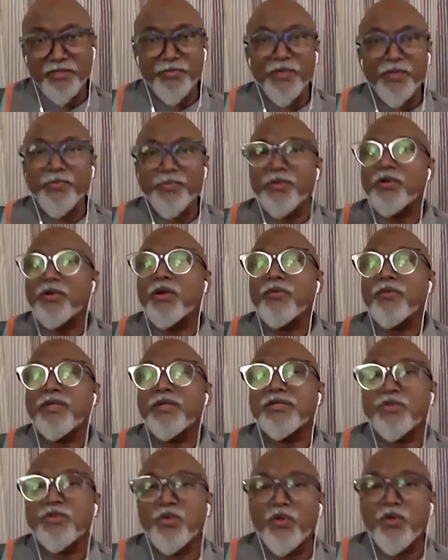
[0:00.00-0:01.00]
People
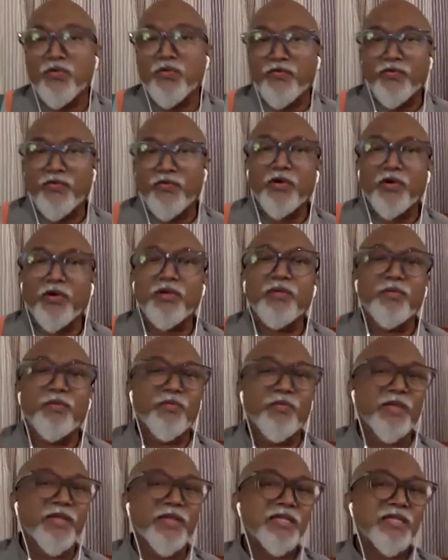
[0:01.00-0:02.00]
always look for
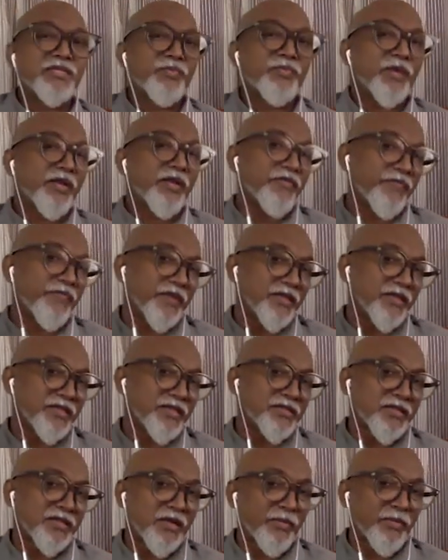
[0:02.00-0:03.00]
where is my
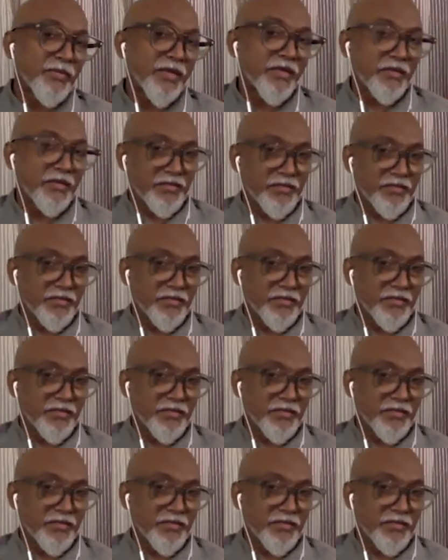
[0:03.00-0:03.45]
face coming,